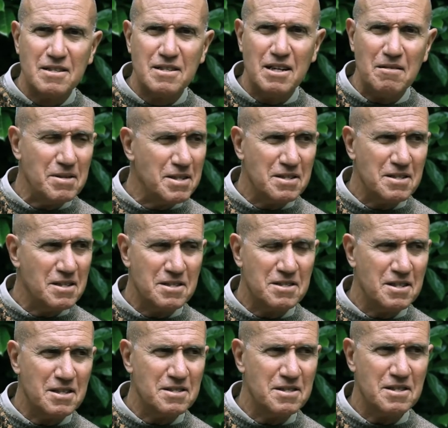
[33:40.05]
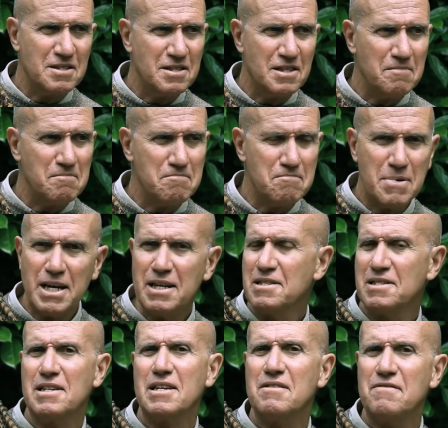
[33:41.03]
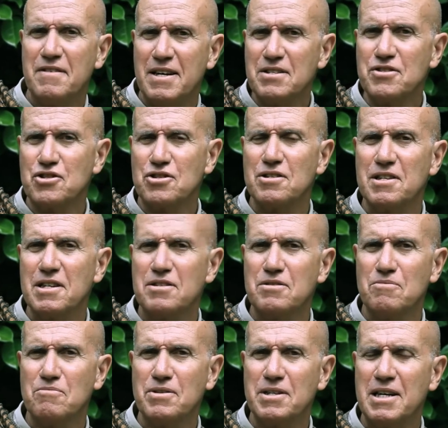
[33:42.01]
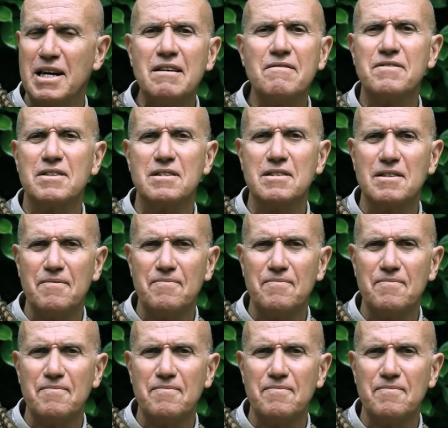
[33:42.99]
I mean, it's, it's, it's an amazing adventure that we have here.